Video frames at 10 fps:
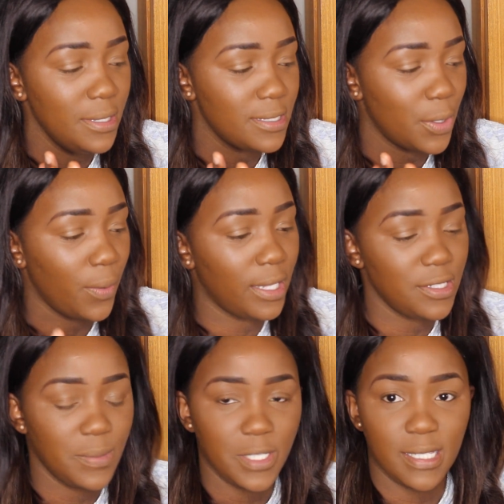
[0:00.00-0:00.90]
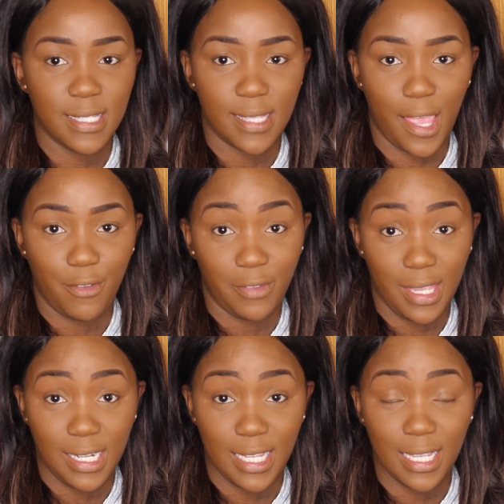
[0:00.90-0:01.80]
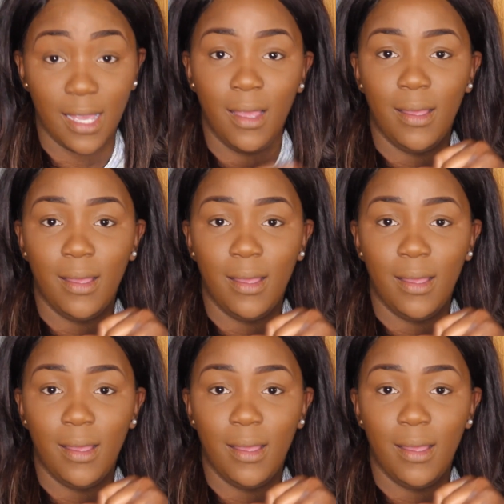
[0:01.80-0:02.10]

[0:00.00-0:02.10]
so I just wanted to say, for any